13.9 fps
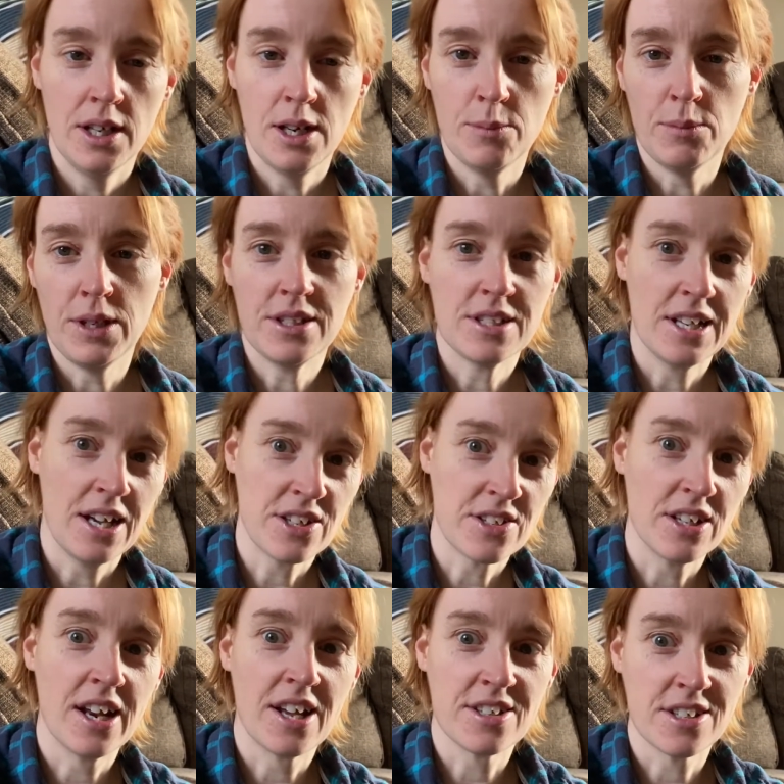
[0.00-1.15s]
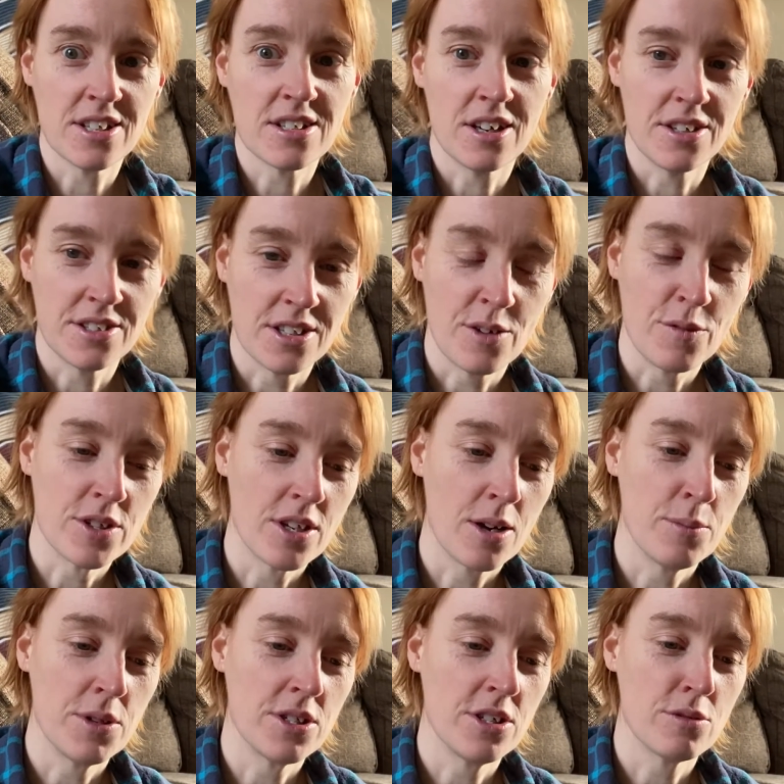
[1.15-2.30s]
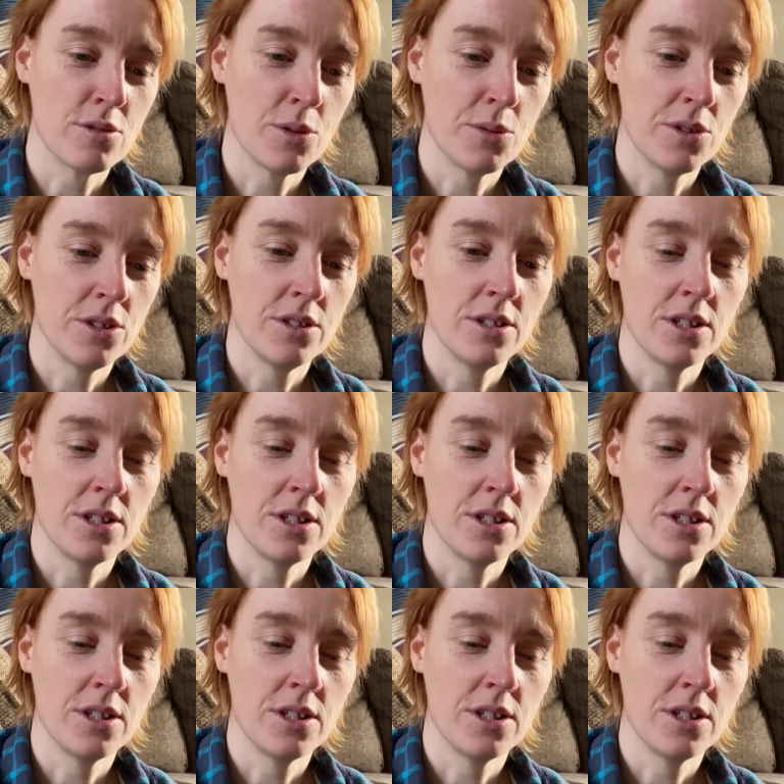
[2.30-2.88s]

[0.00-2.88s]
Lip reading: he's less and less excited every time he sees Rowan.